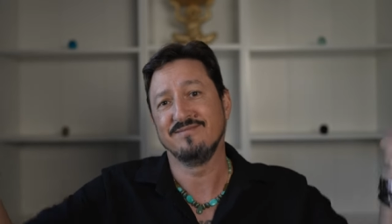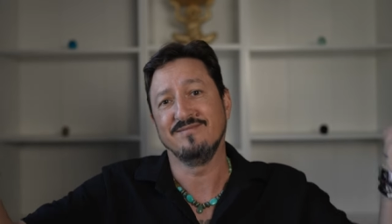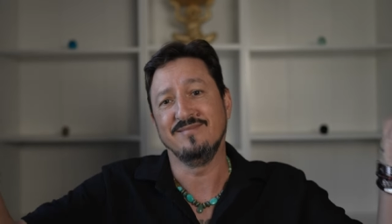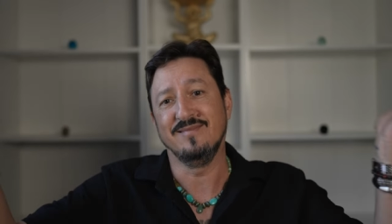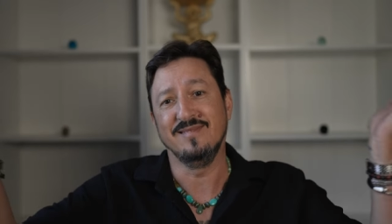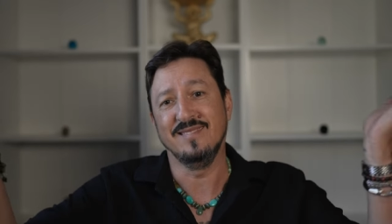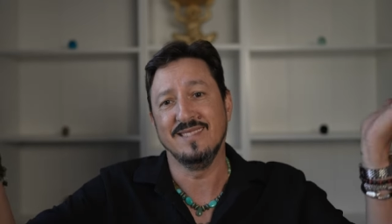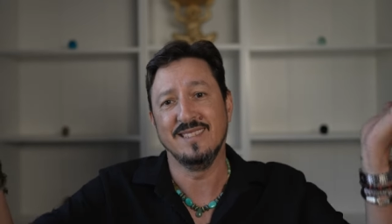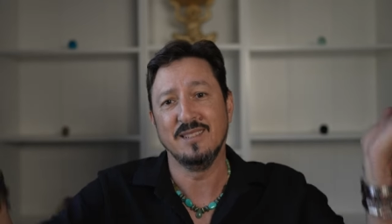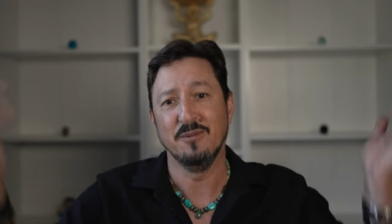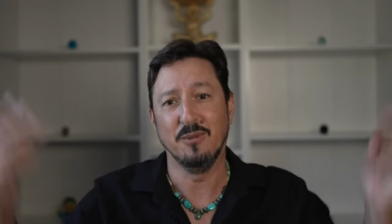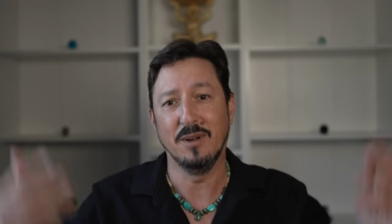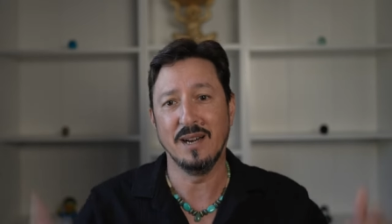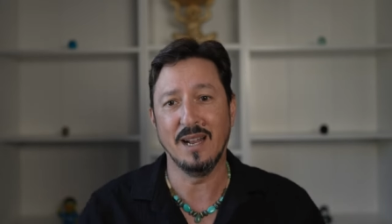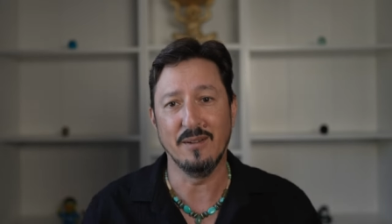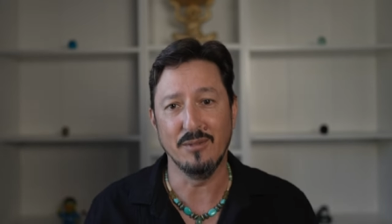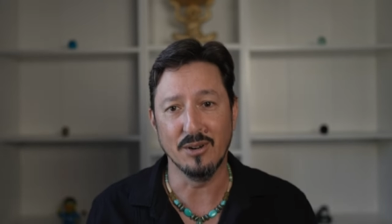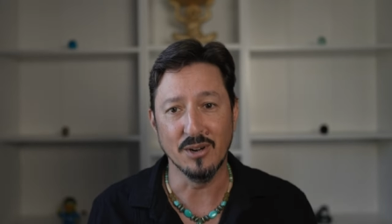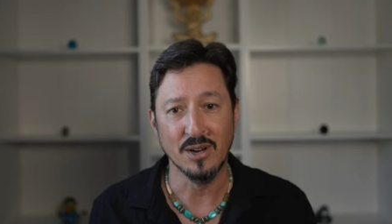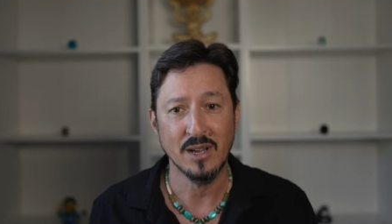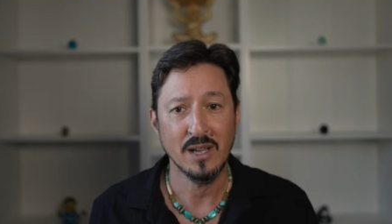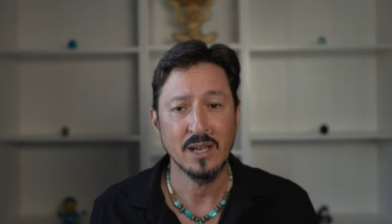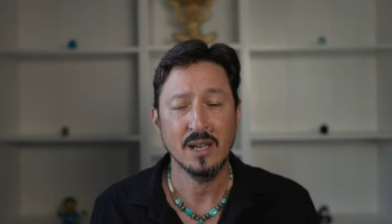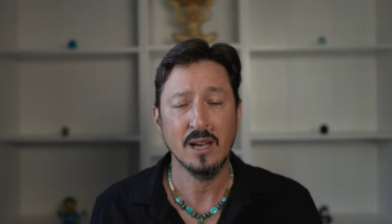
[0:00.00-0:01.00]
Mm.
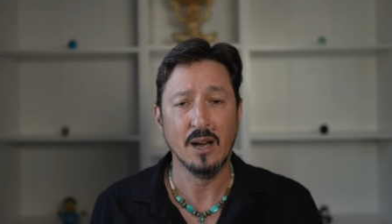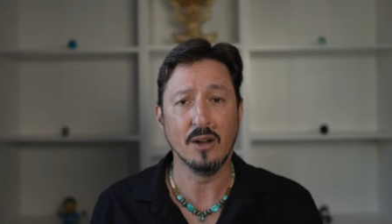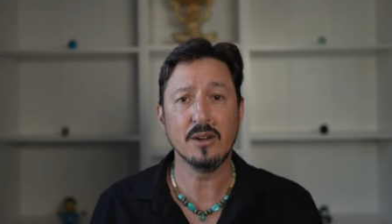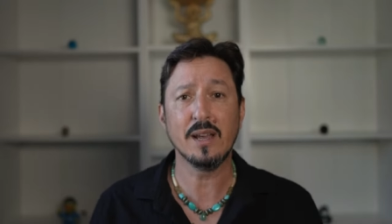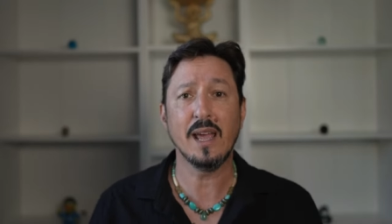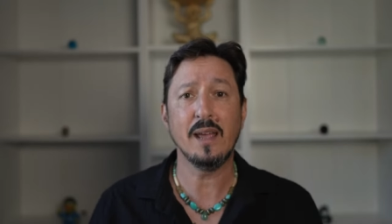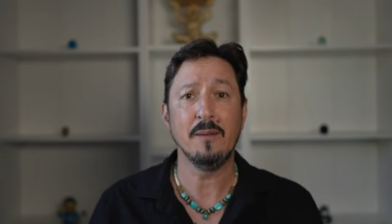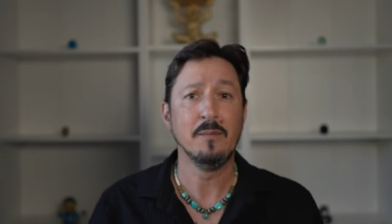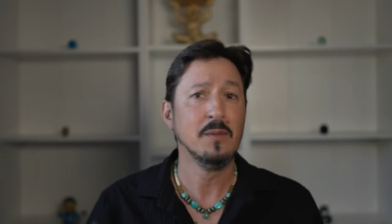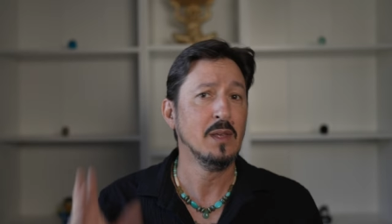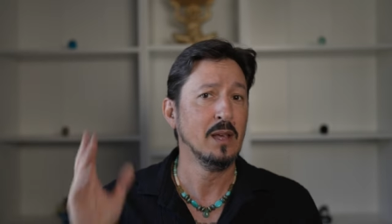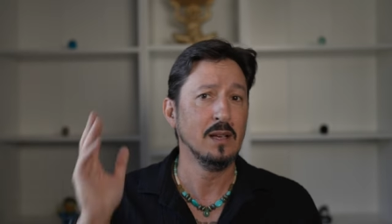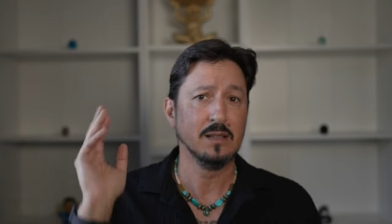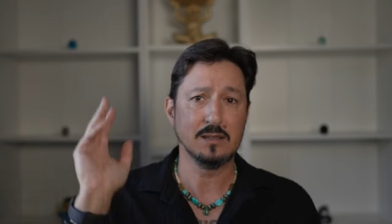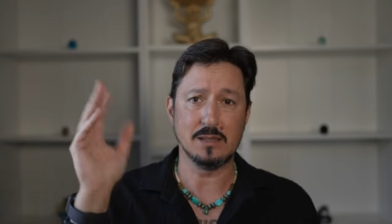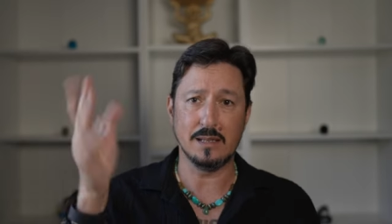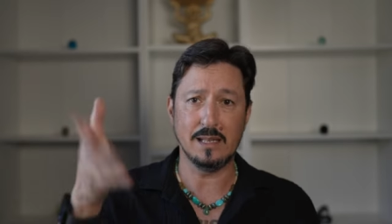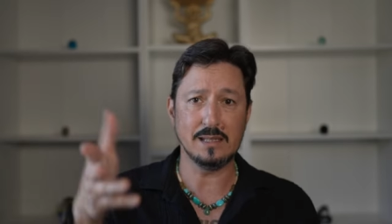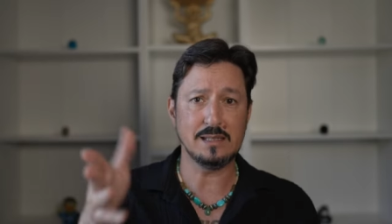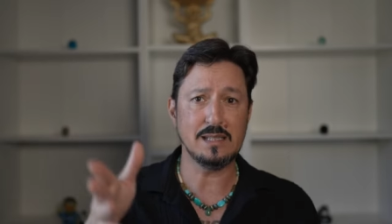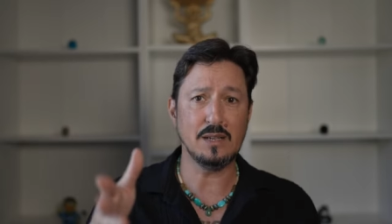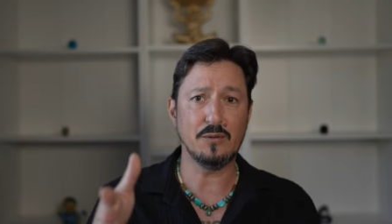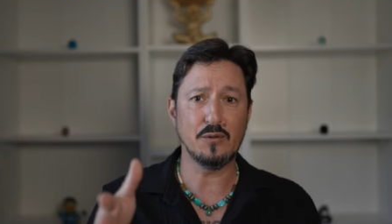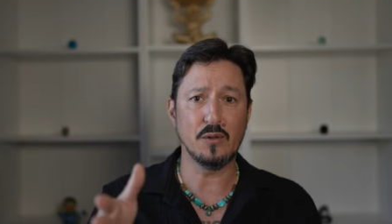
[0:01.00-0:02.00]
whatever. Okay, so
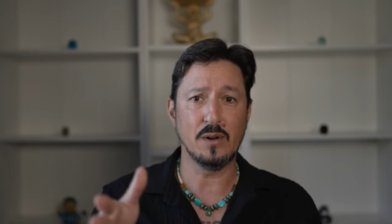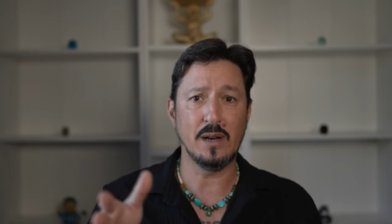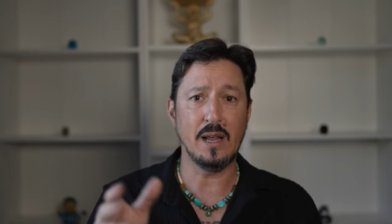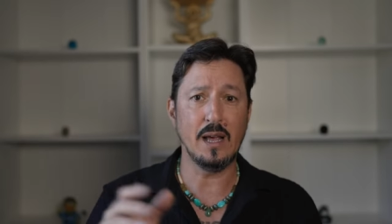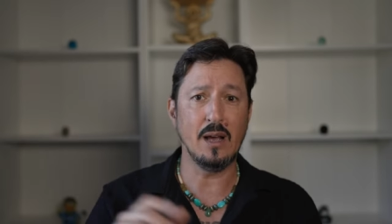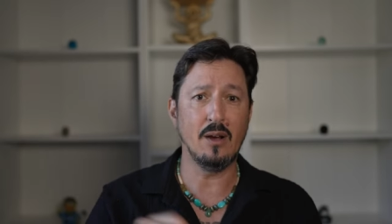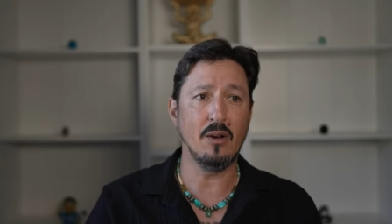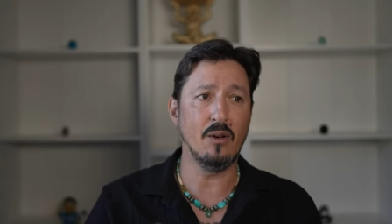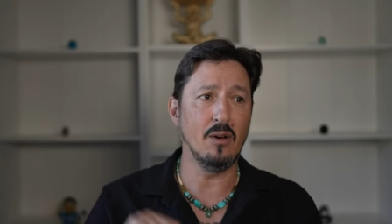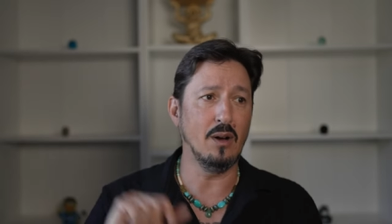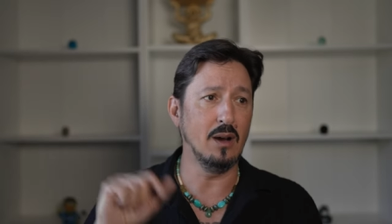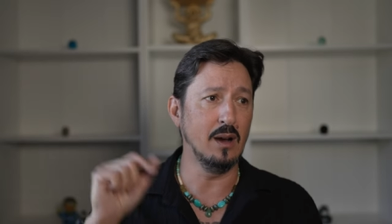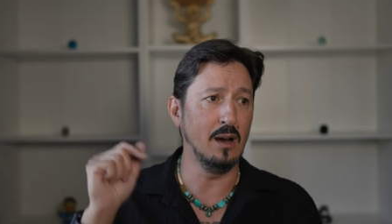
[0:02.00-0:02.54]
that's it for now.